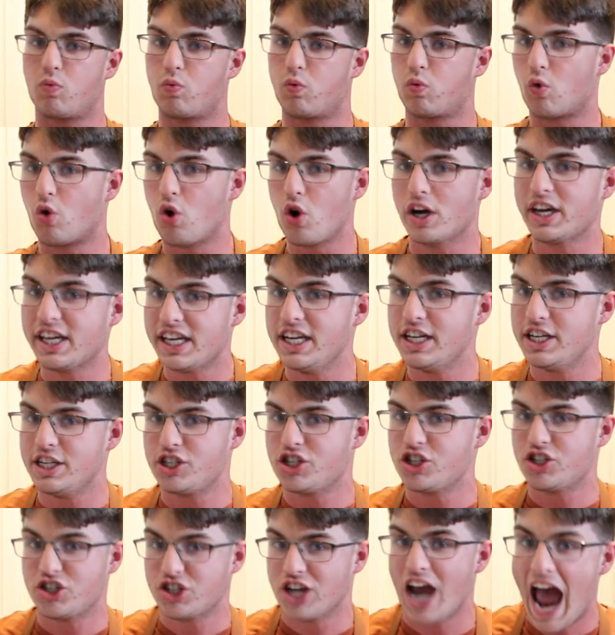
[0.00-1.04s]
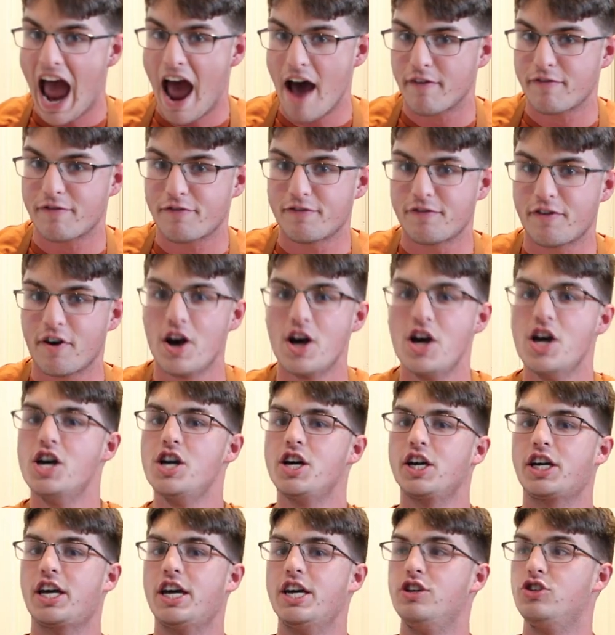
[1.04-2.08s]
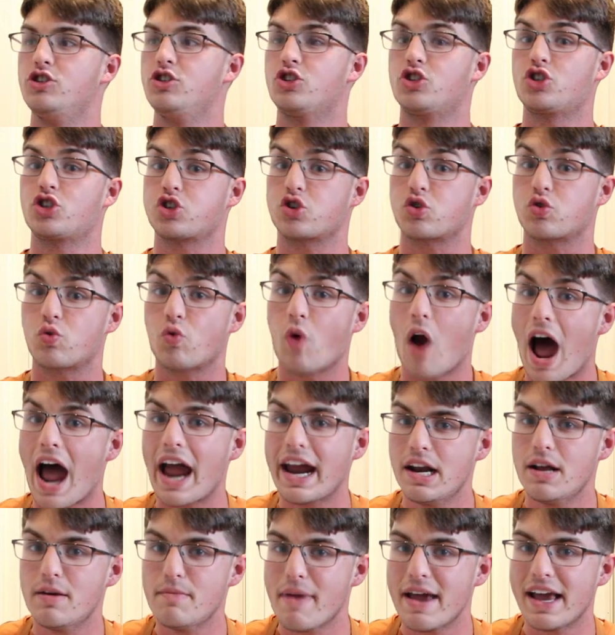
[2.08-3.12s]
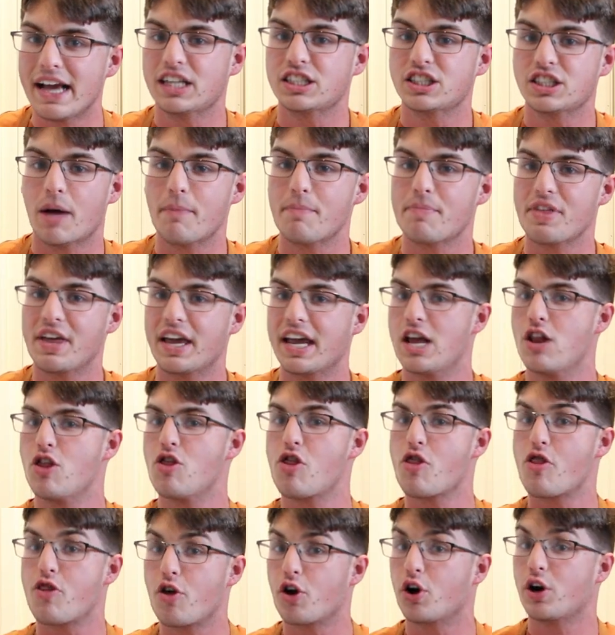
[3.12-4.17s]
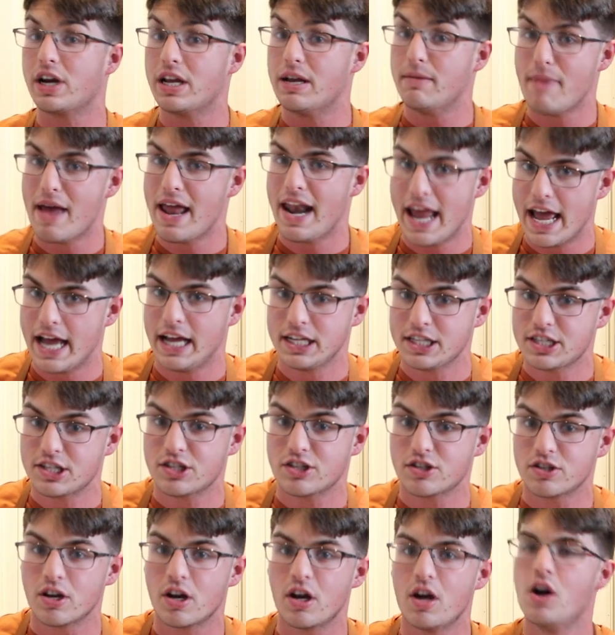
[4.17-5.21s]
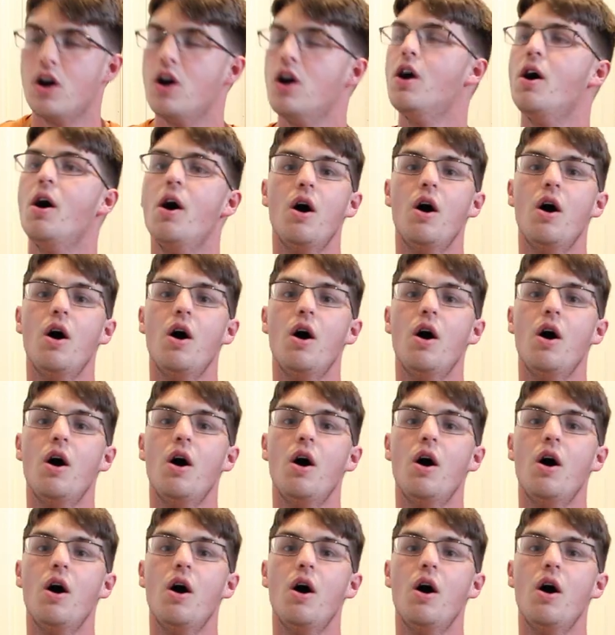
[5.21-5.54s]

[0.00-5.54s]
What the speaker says: rookie chef, can try to make something in 30 minutes.